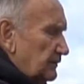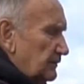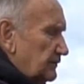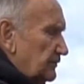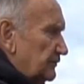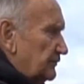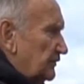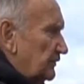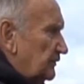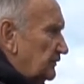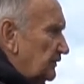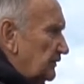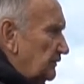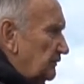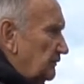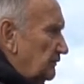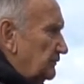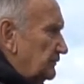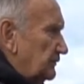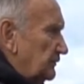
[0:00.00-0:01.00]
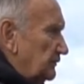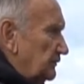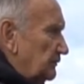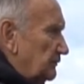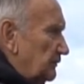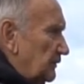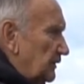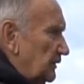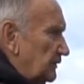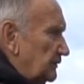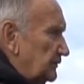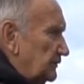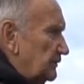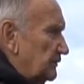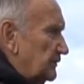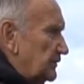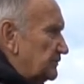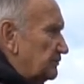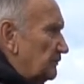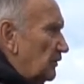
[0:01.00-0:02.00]
just continue to
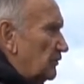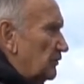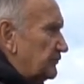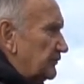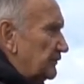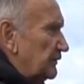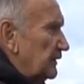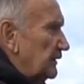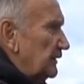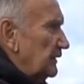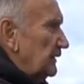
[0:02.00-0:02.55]
do this motion.